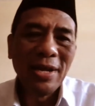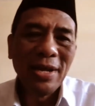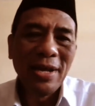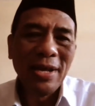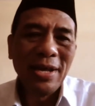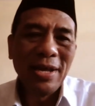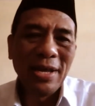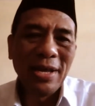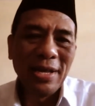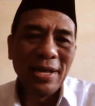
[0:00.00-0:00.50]

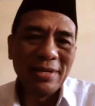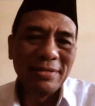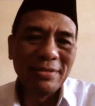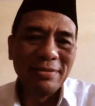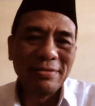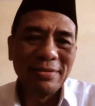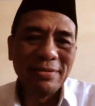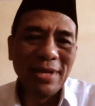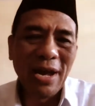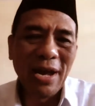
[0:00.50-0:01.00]

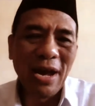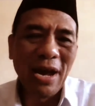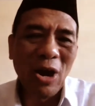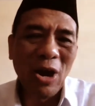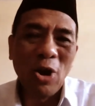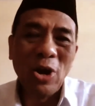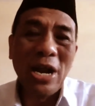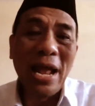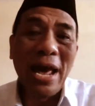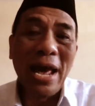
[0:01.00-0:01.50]
and
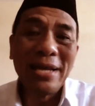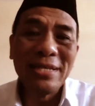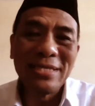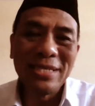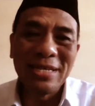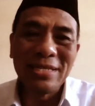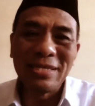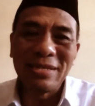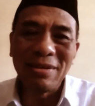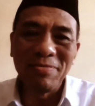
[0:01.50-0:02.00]
online
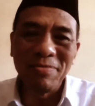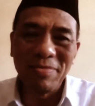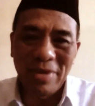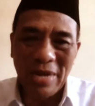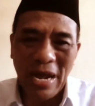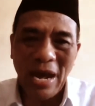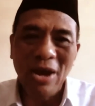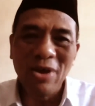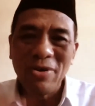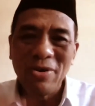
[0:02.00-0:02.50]
system
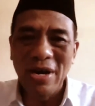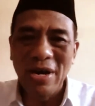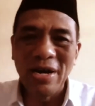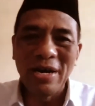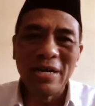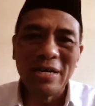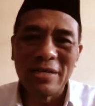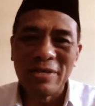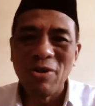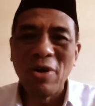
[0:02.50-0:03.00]
now
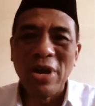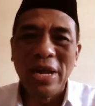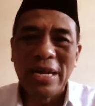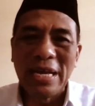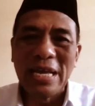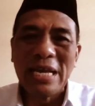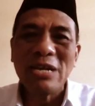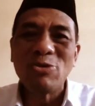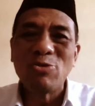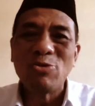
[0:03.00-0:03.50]
are going
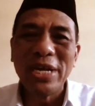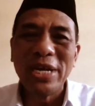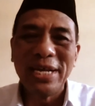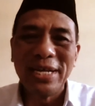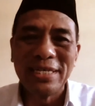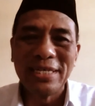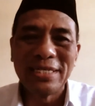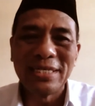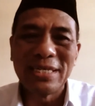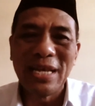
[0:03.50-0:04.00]

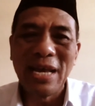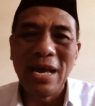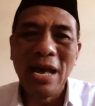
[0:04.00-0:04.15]
increase,